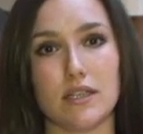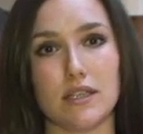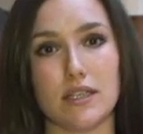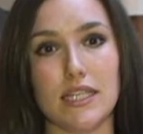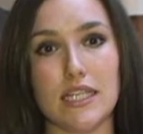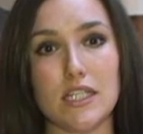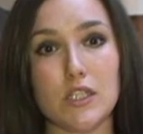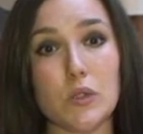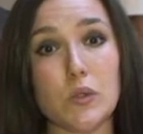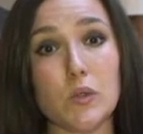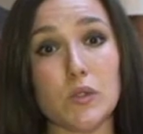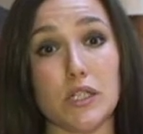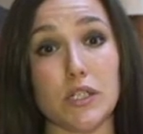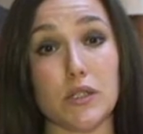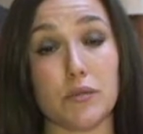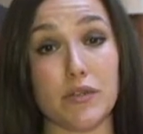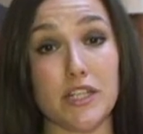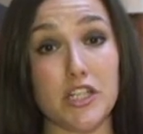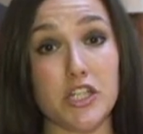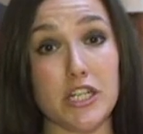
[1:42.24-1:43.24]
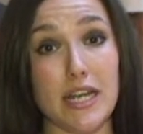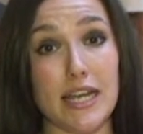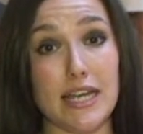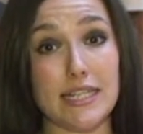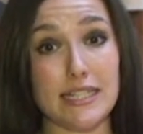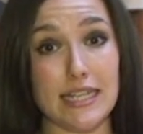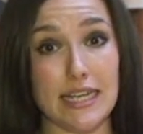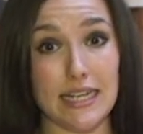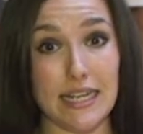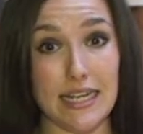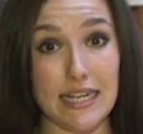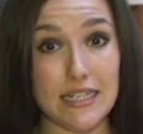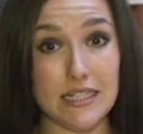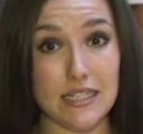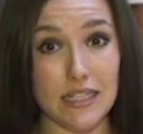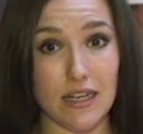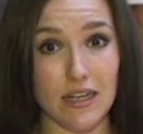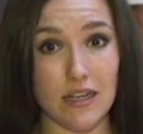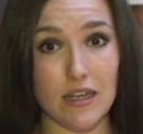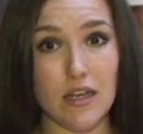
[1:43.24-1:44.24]
These calls that originate in
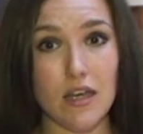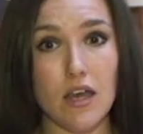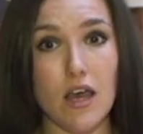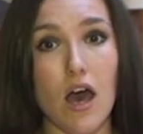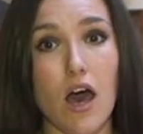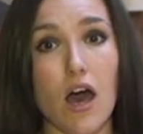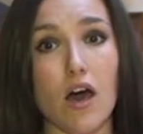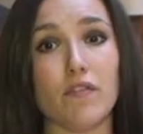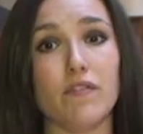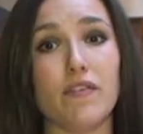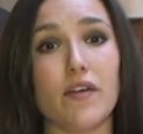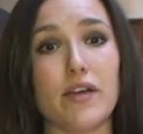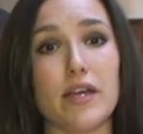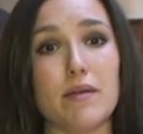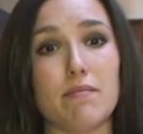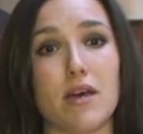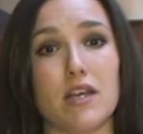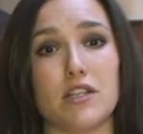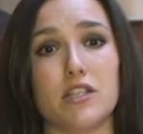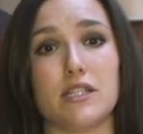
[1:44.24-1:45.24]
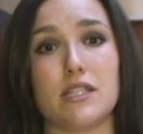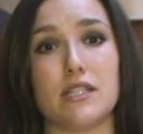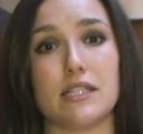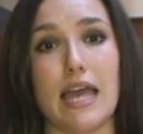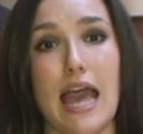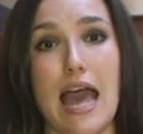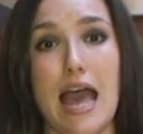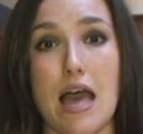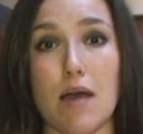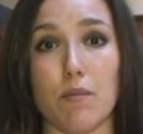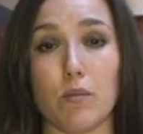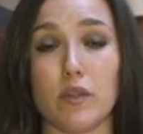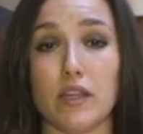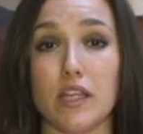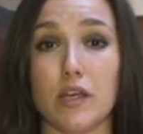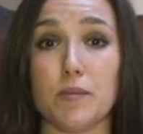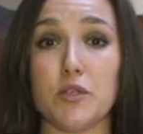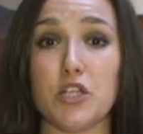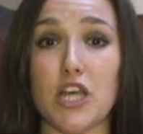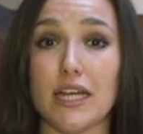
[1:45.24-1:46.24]
India are very much a scam with
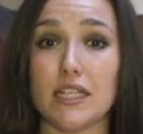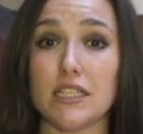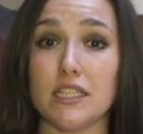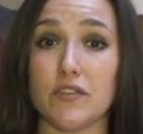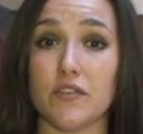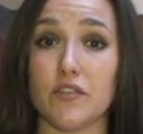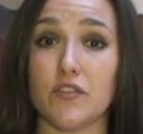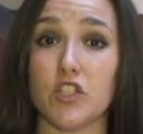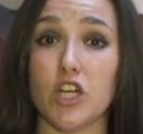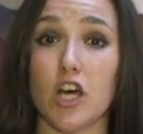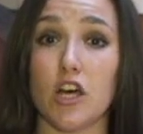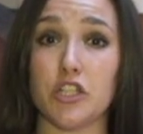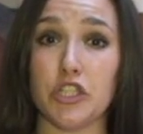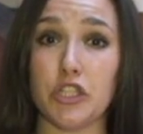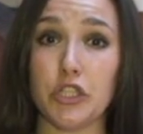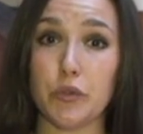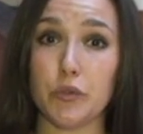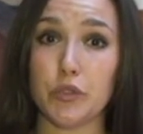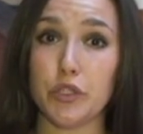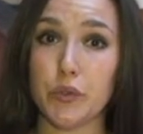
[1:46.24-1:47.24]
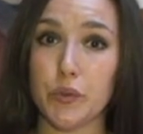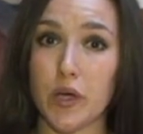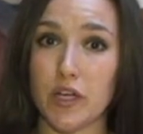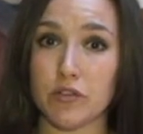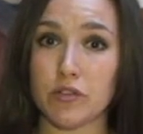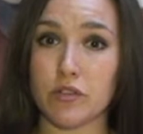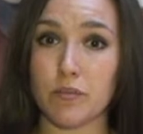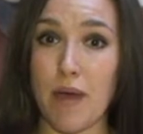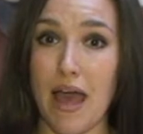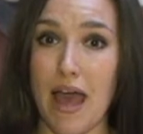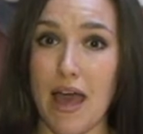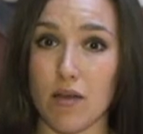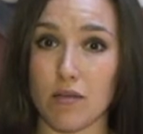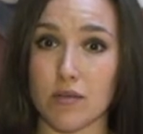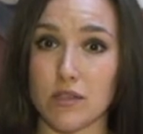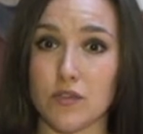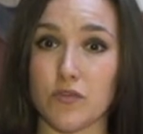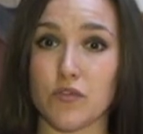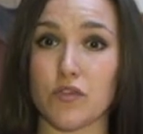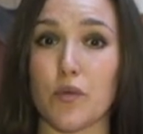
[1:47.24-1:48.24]
the objective of charging you two hundred
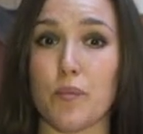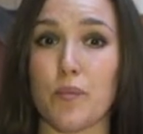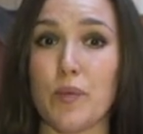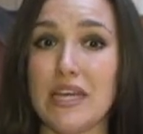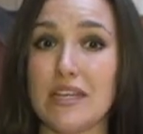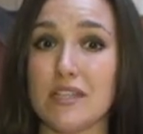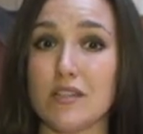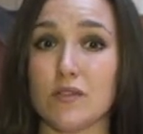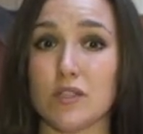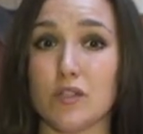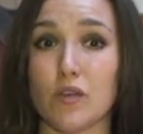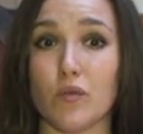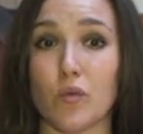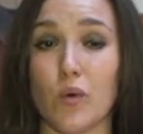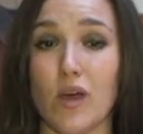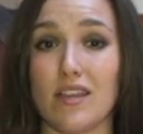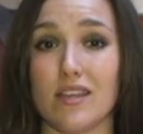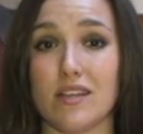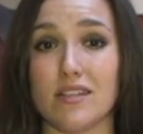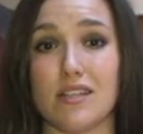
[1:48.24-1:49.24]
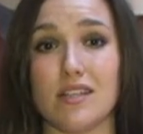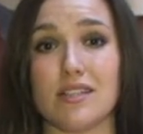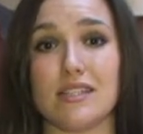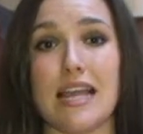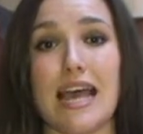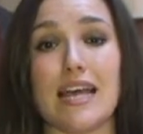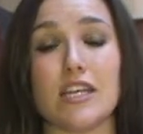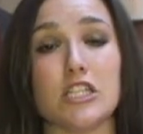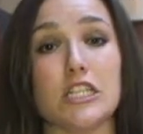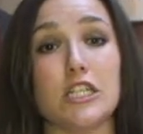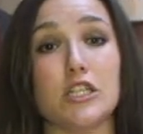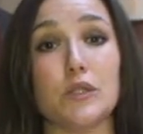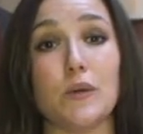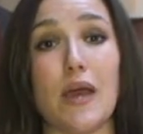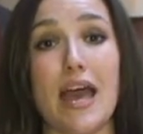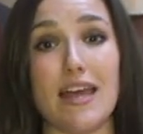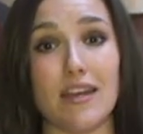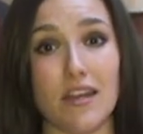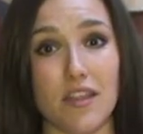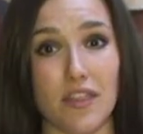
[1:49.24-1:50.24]
pounds for a piece of software that doesn't actually do
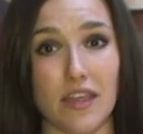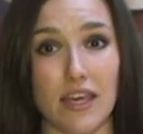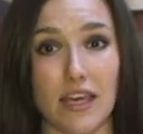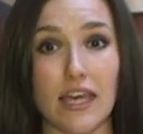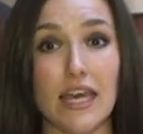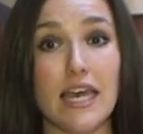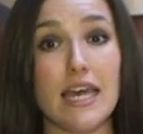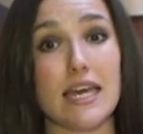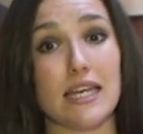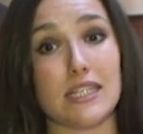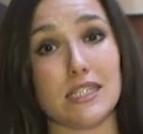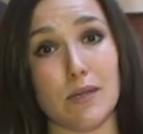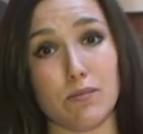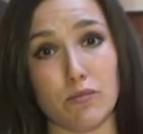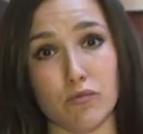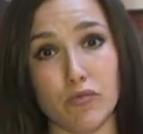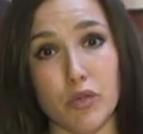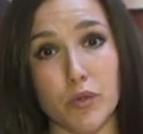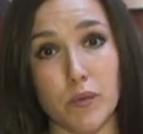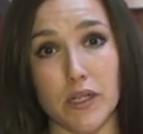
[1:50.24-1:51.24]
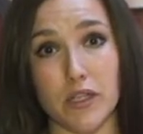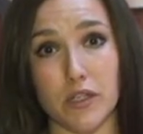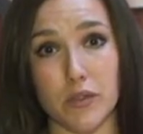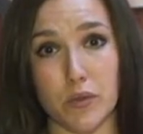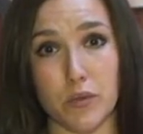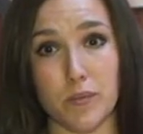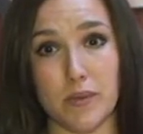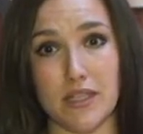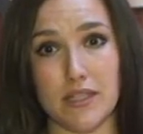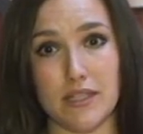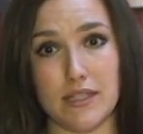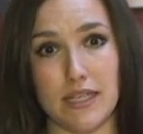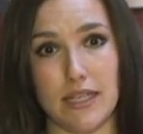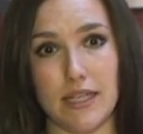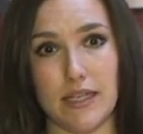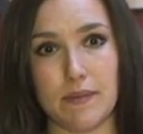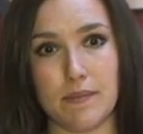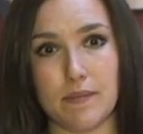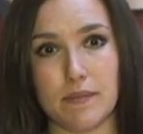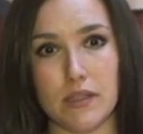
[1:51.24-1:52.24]
anything except ruin your P
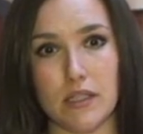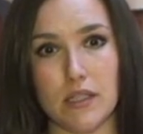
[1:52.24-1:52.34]
C.